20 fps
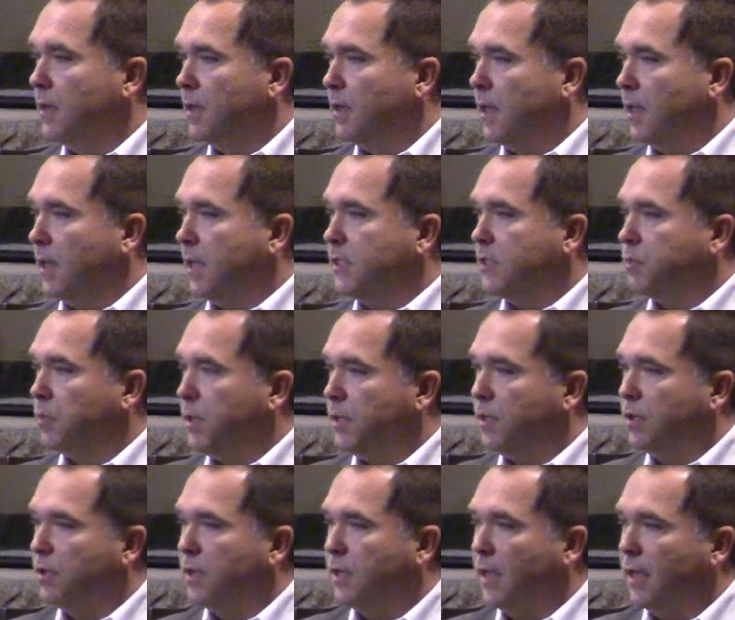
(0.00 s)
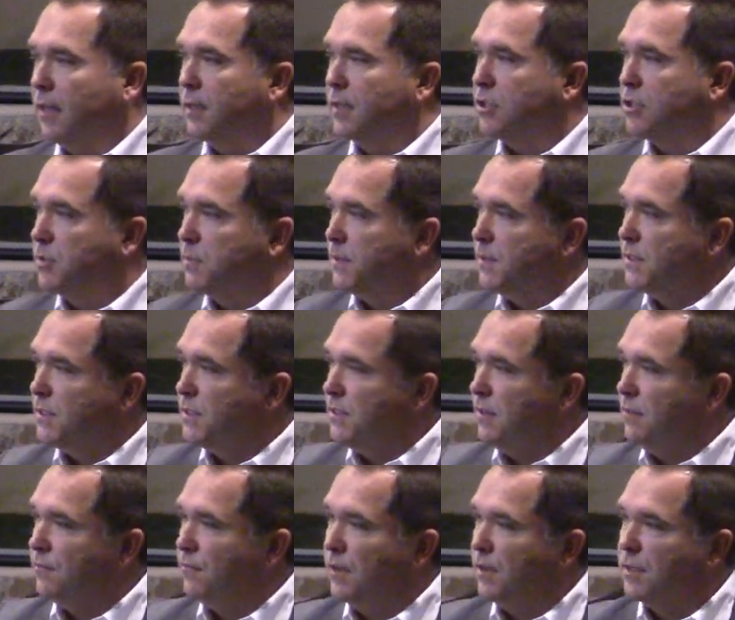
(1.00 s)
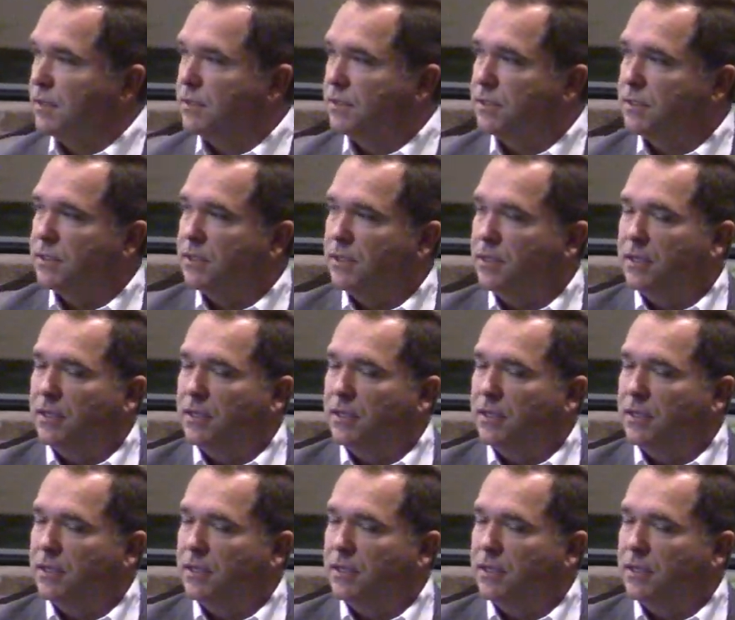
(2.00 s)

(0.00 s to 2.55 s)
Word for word: unless we look at the specifics